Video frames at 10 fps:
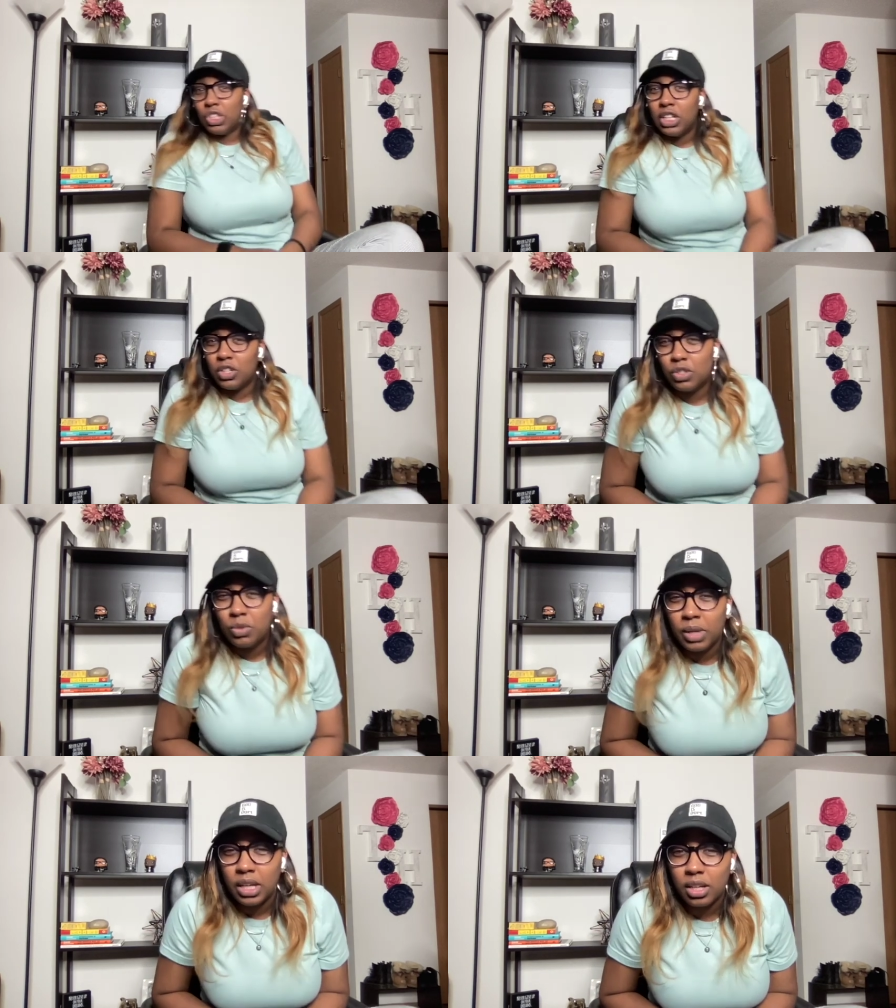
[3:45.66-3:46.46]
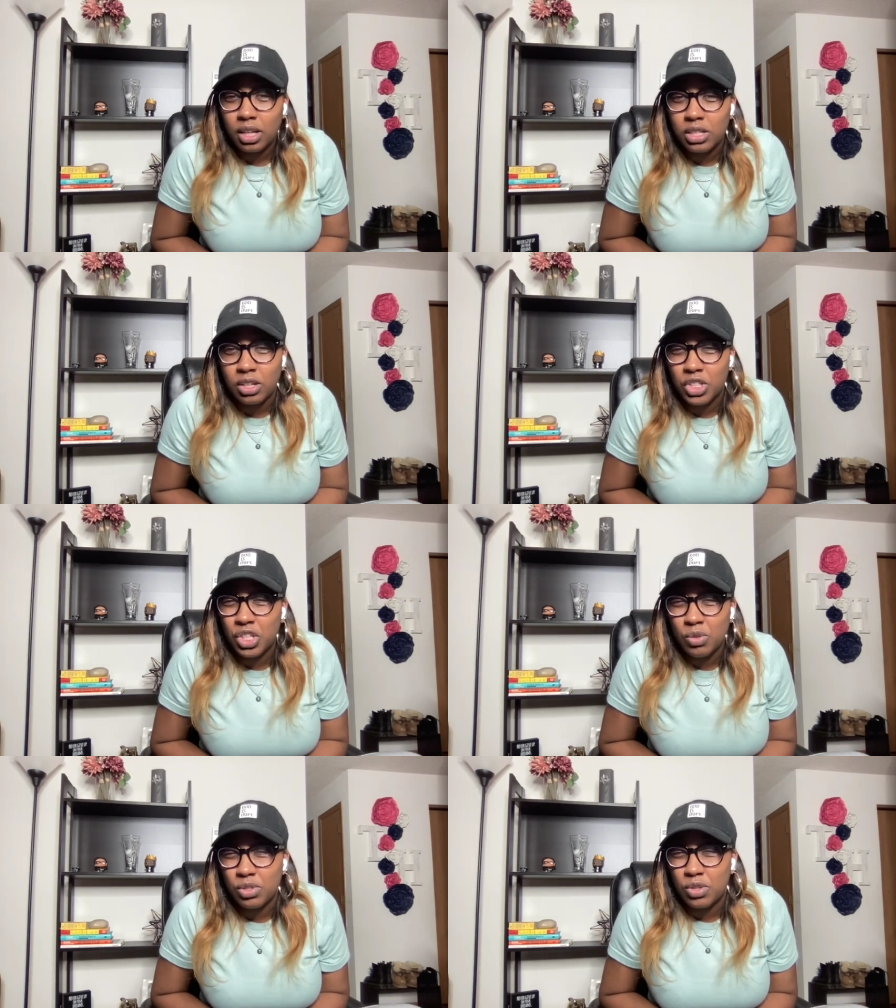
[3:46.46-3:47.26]
she did the squint because all she
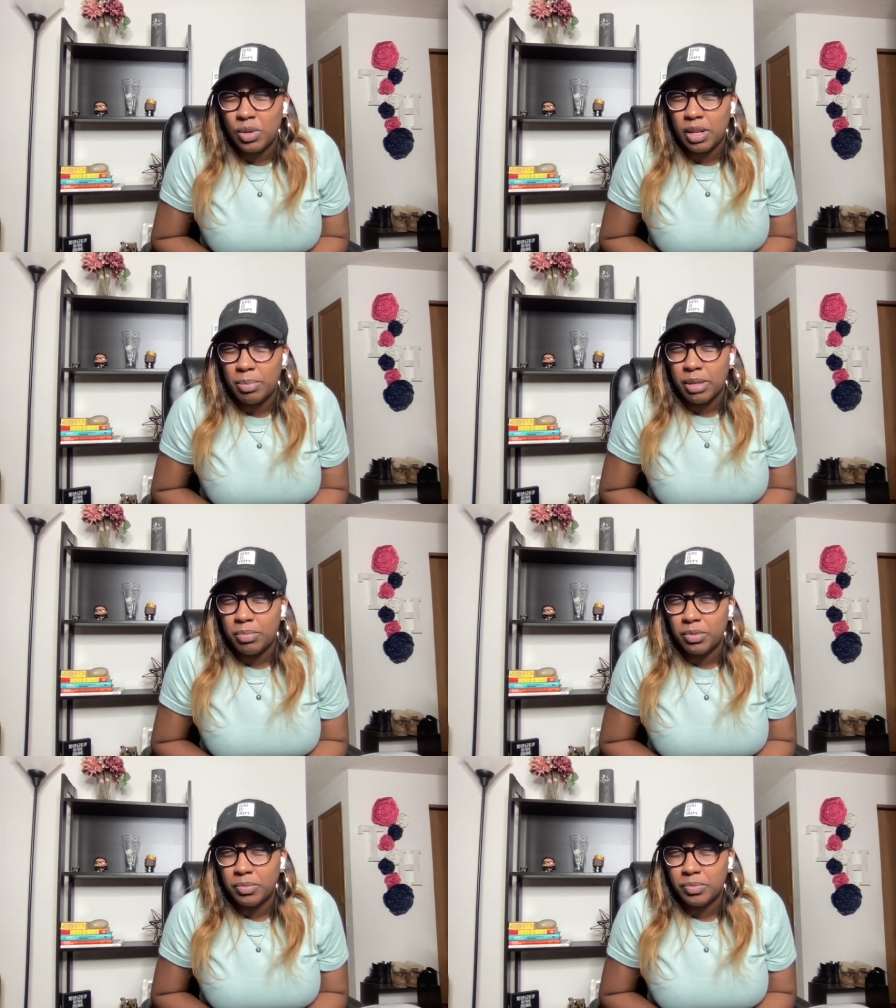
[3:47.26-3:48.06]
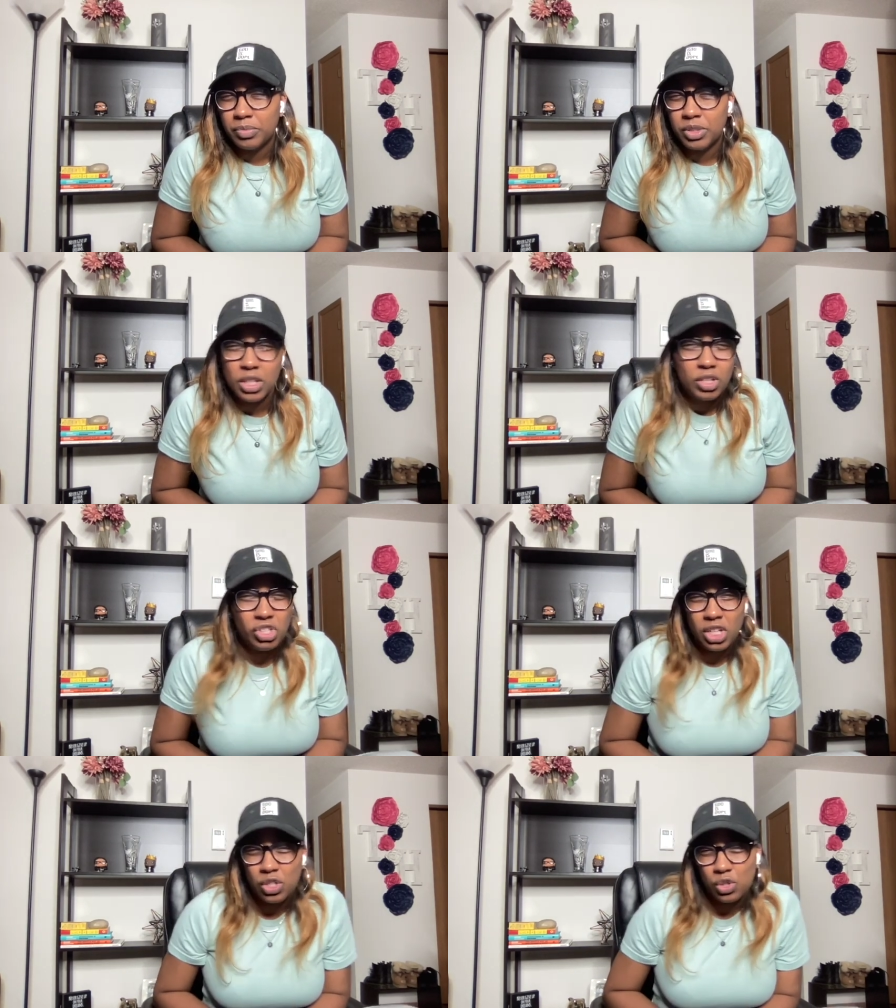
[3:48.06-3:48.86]
do was squint at people. So, you know,
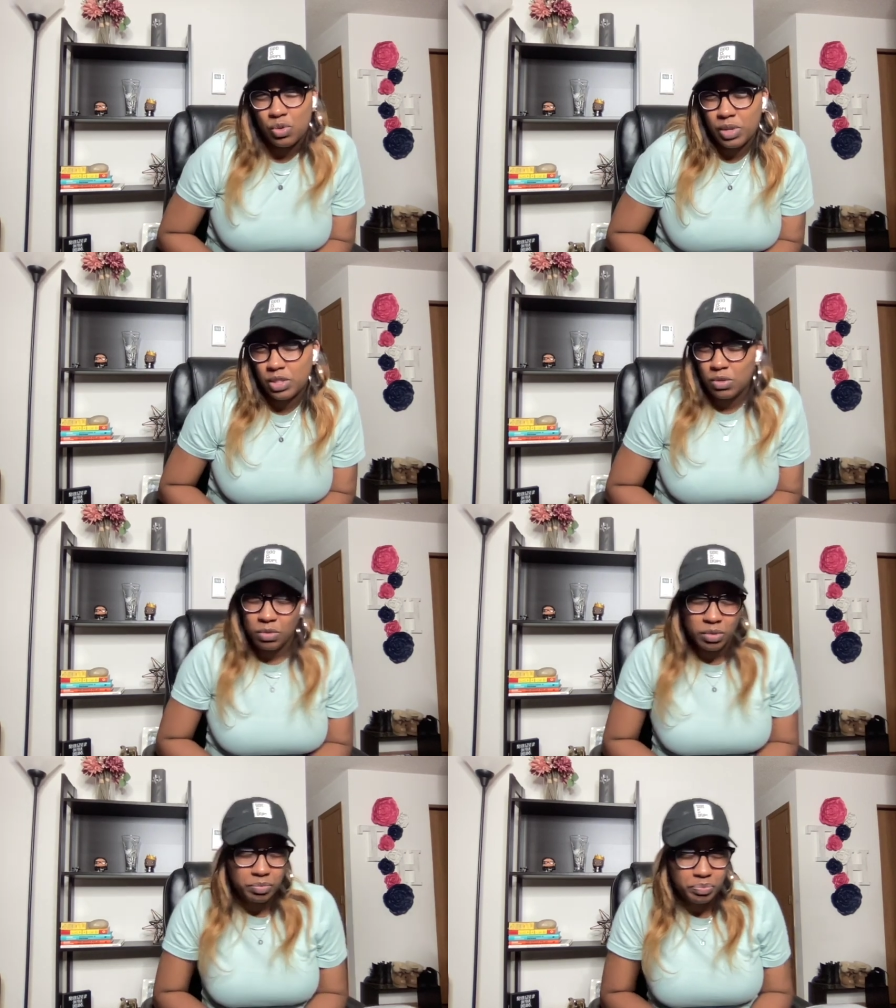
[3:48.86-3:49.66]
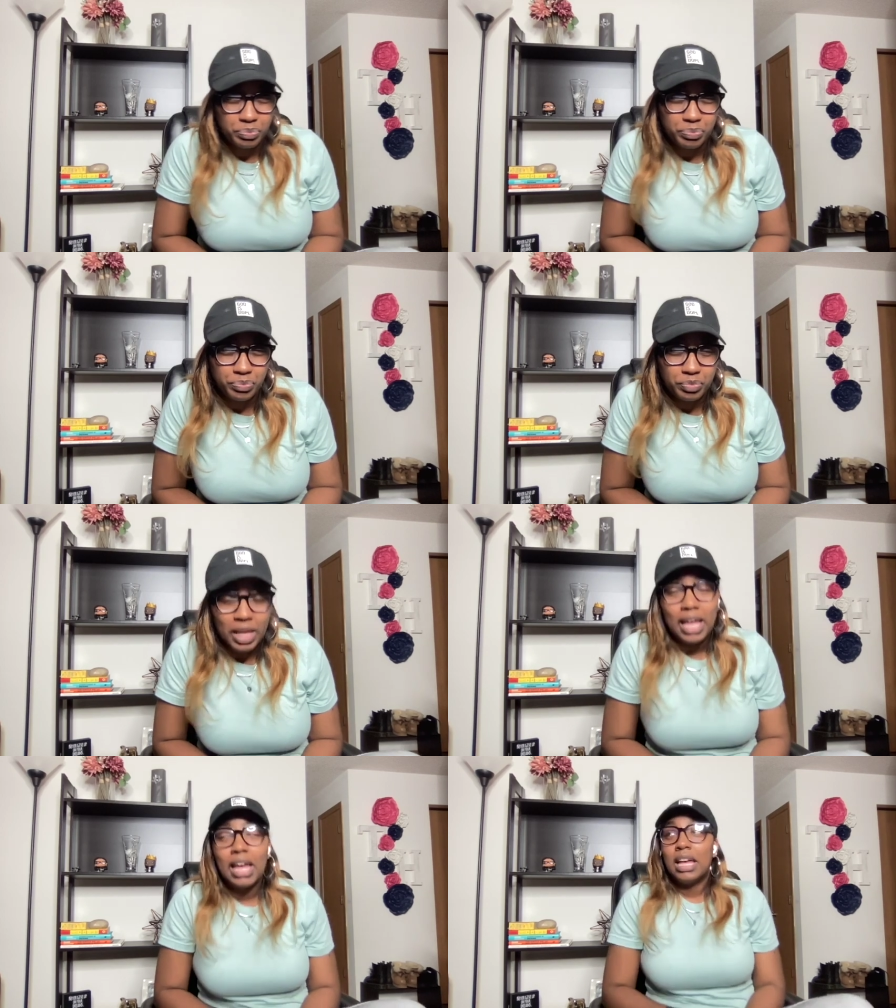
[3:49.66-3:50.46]
she did squint to him.
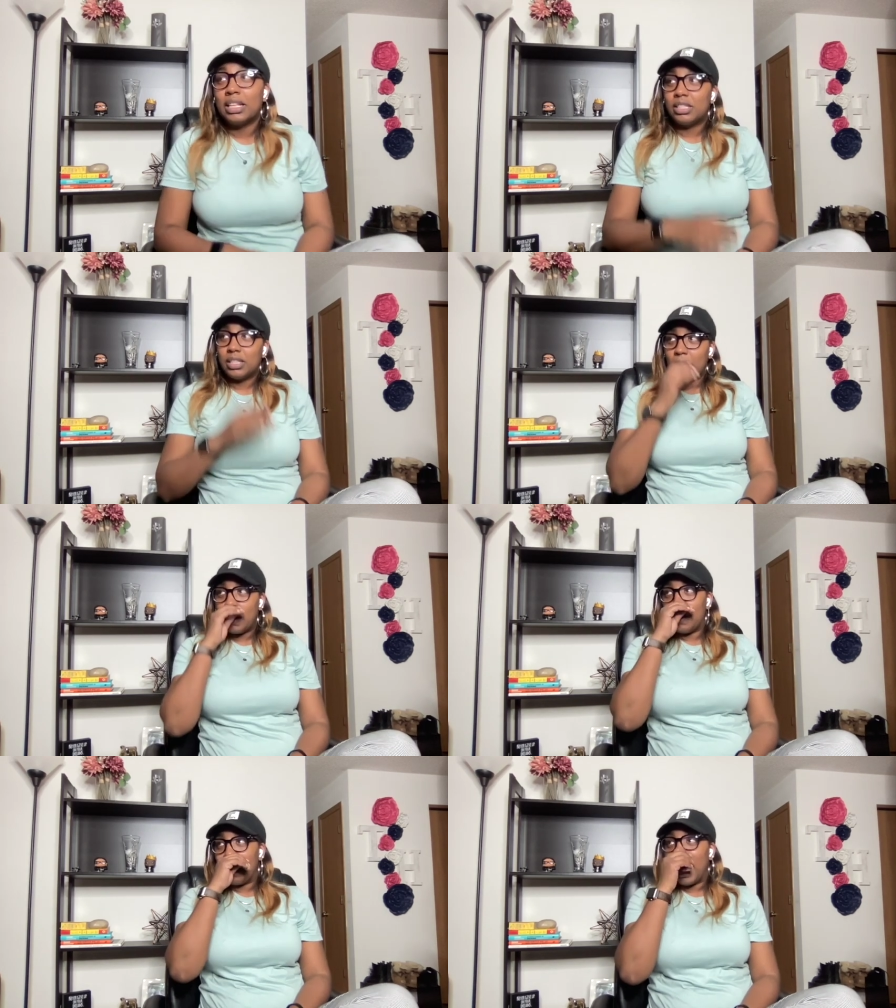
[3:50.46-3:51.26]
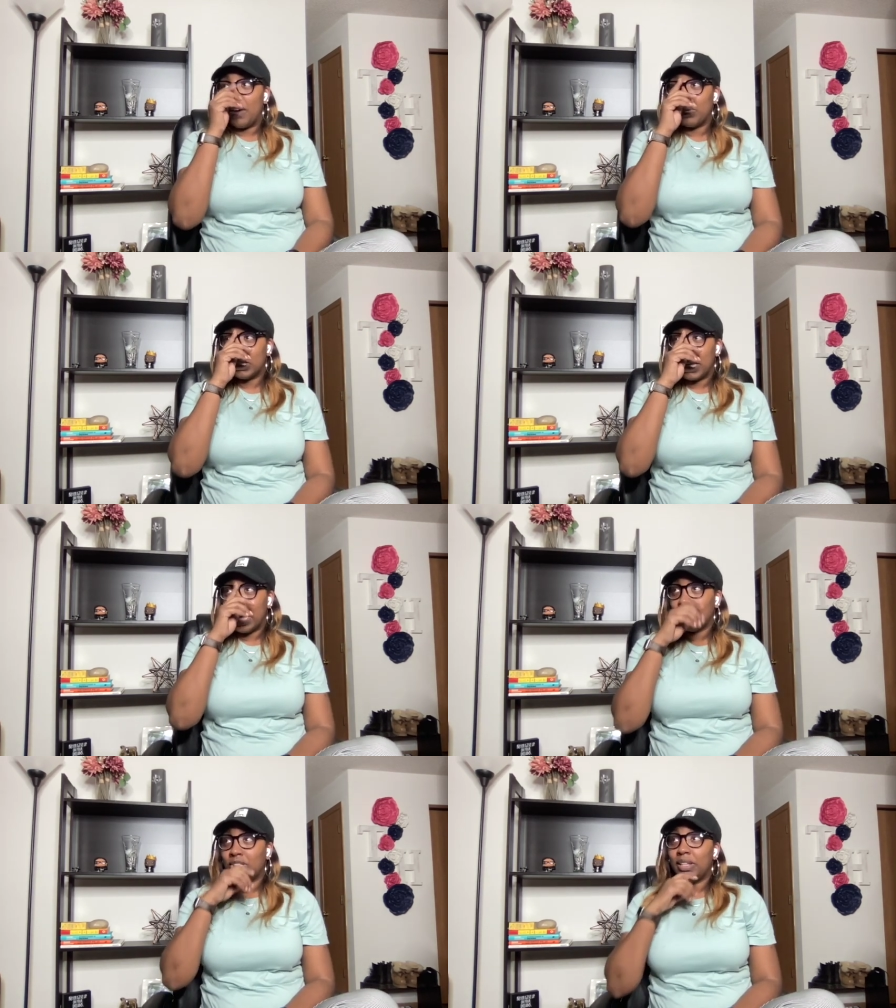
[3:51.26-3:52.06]
So, I was
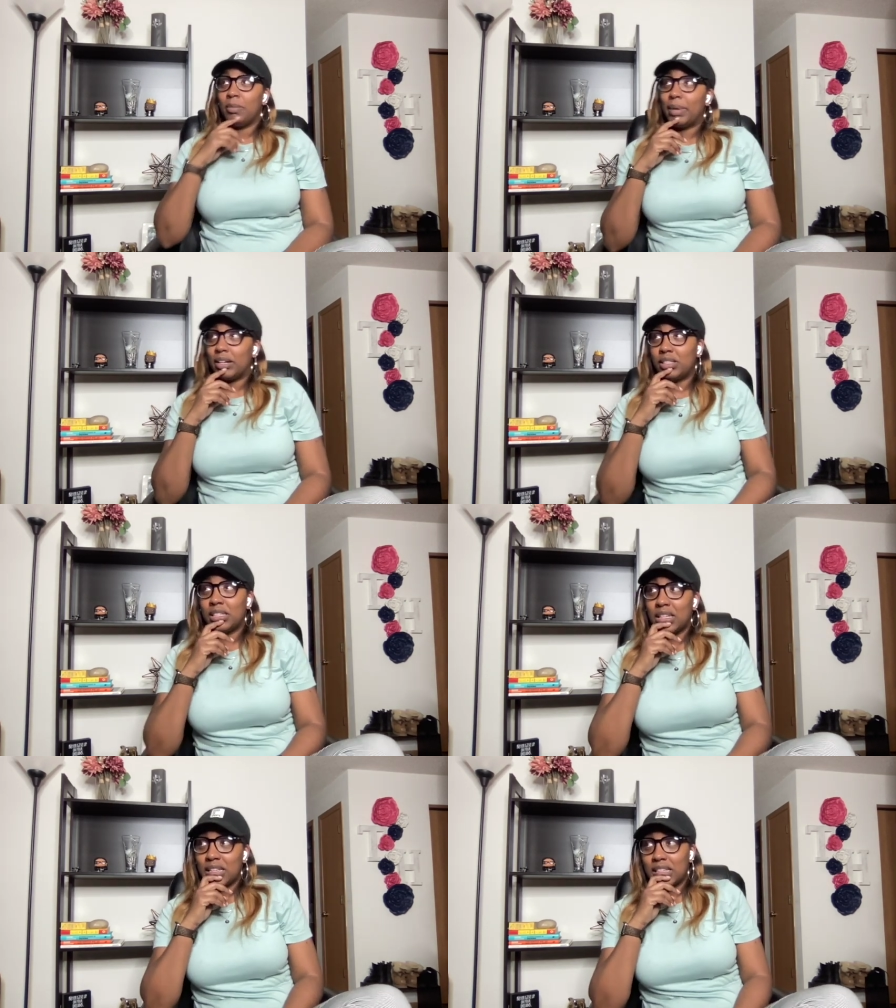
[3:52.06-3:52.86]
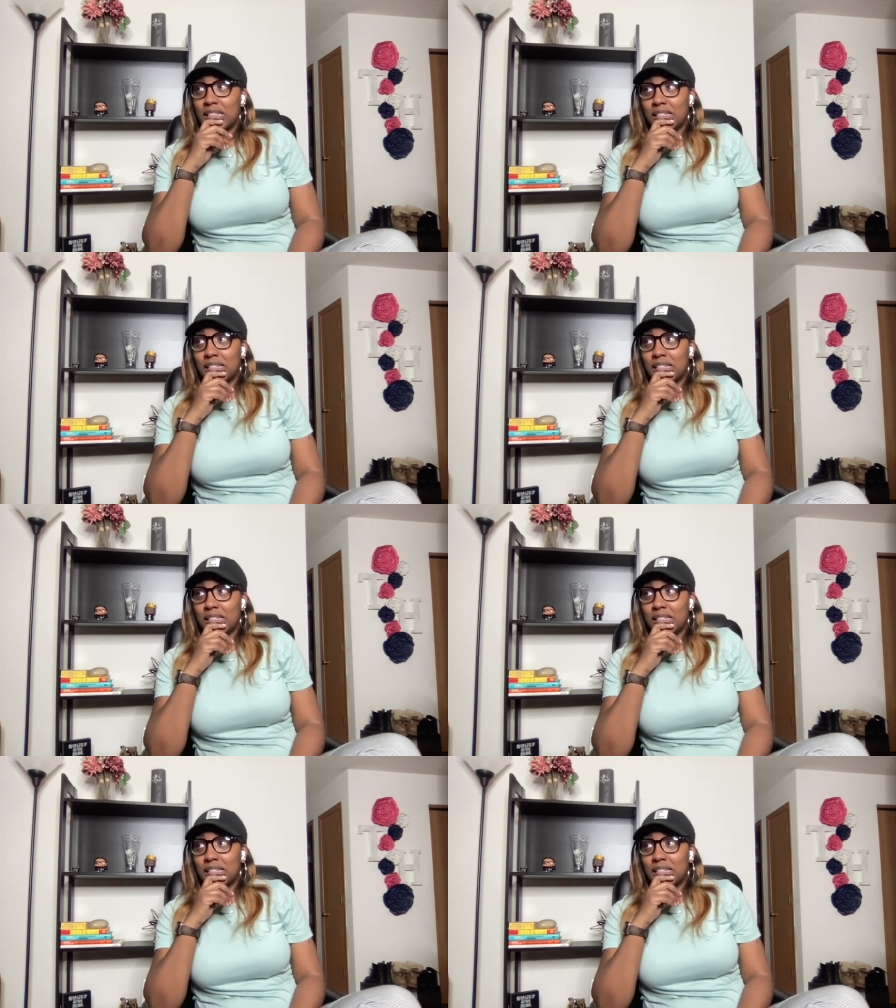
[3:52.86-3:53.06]
like, she about to